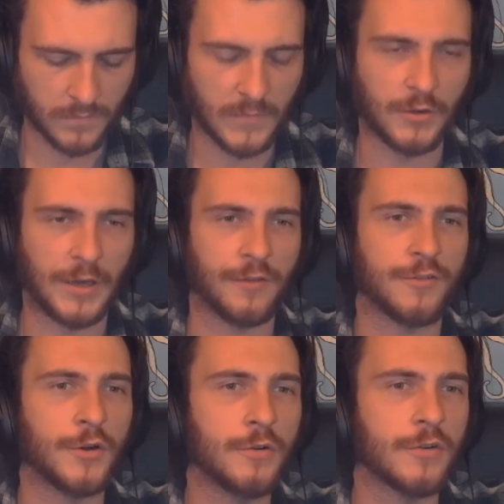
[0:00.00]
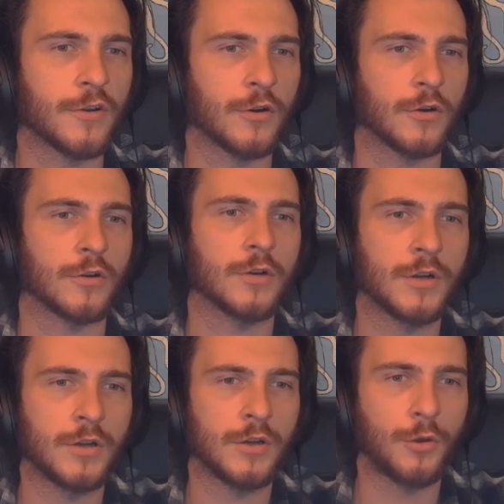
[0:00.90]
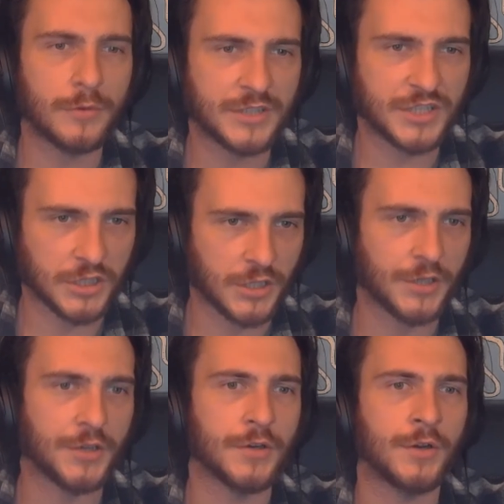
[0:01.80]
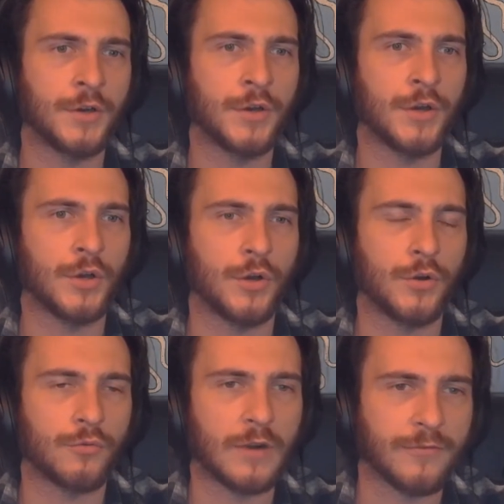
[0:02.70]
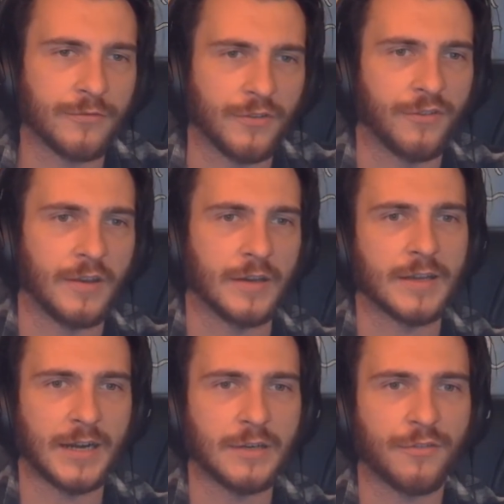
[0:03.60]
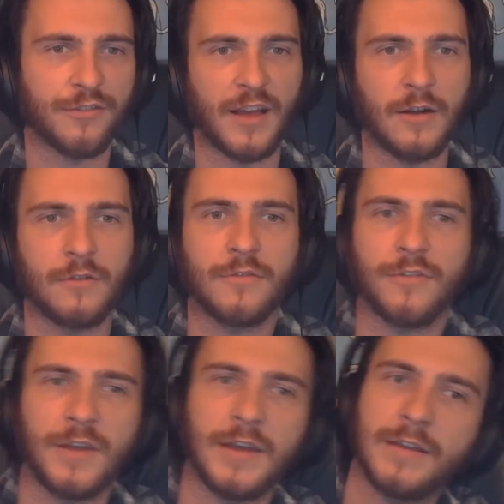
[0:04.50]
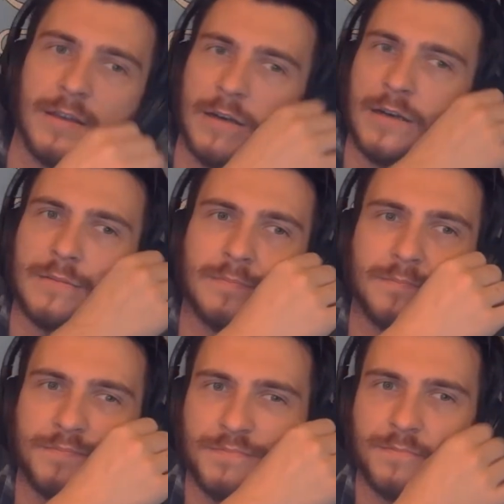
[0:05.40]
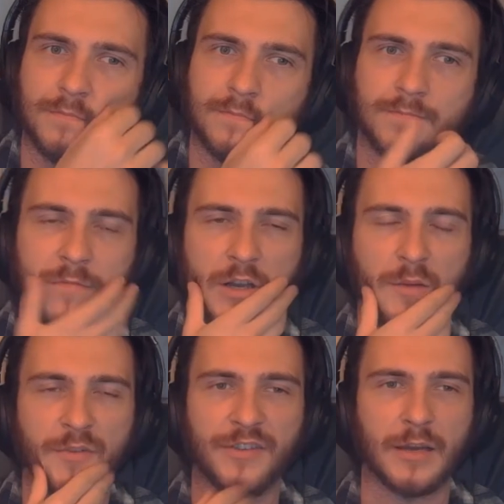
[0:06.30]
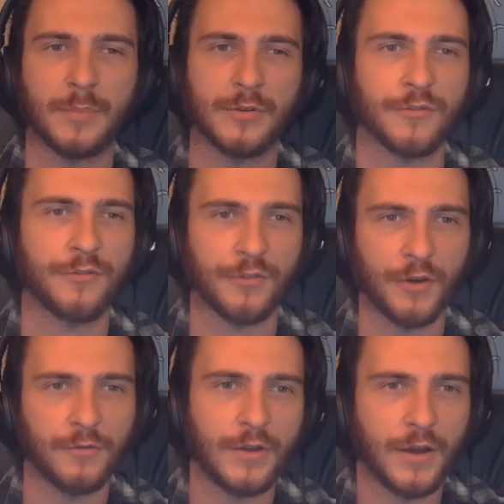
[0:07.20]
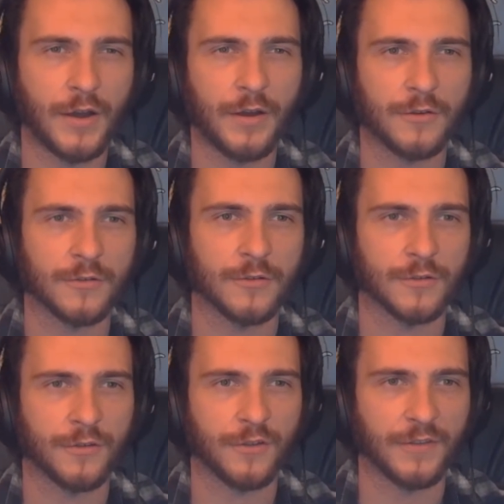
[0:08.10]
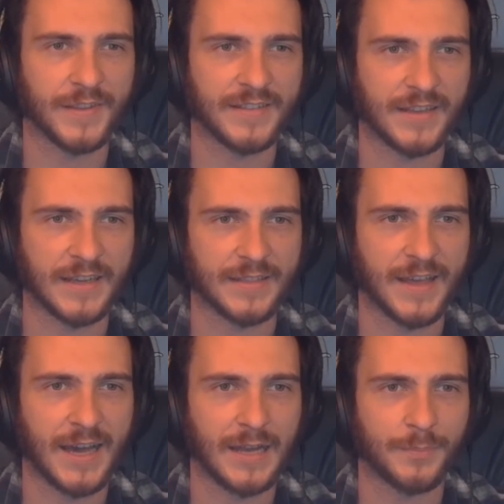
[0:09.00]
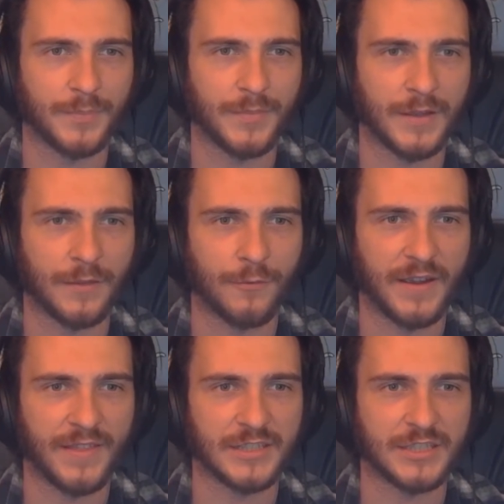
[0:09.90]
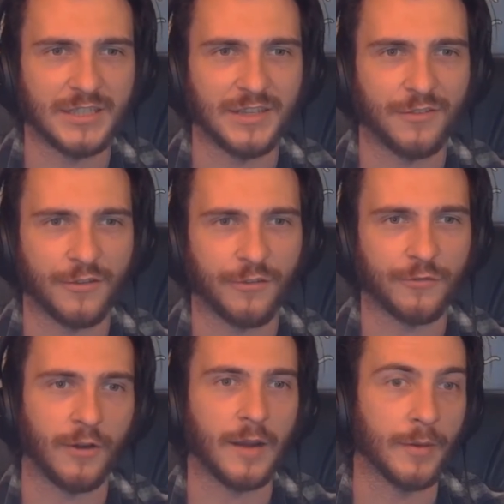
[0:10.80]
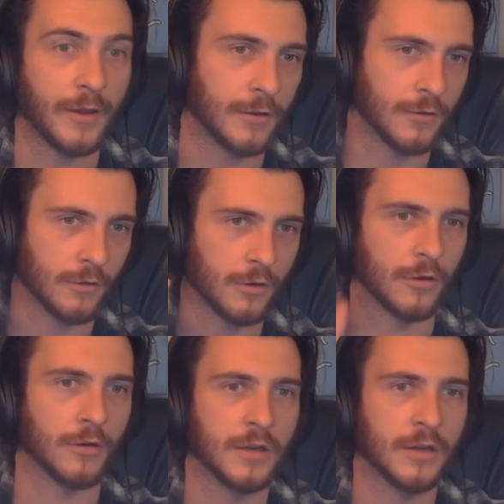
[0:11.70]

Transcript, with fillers: Okay, so who is her? Who is she referencing? It kind of sounds like um, almost like a persona or something like that in the way that she is describing her.